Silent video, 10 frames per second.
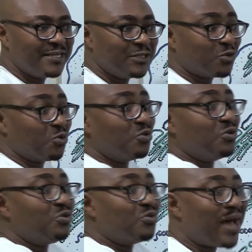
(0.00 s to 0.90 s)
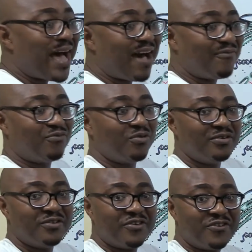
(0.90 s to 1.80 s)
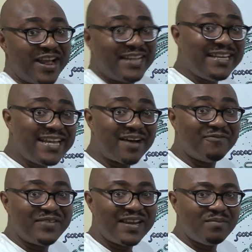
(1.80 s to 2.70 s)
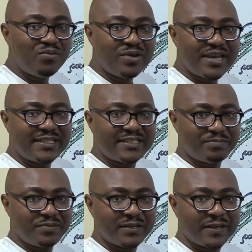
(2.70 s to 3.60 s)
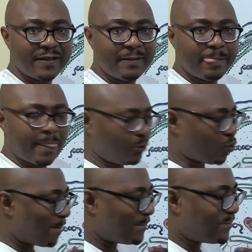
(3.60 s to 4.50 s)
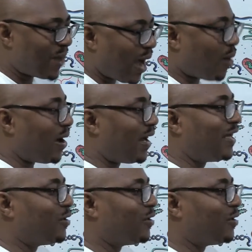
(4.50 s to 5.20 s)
So you now have readily available ATP to power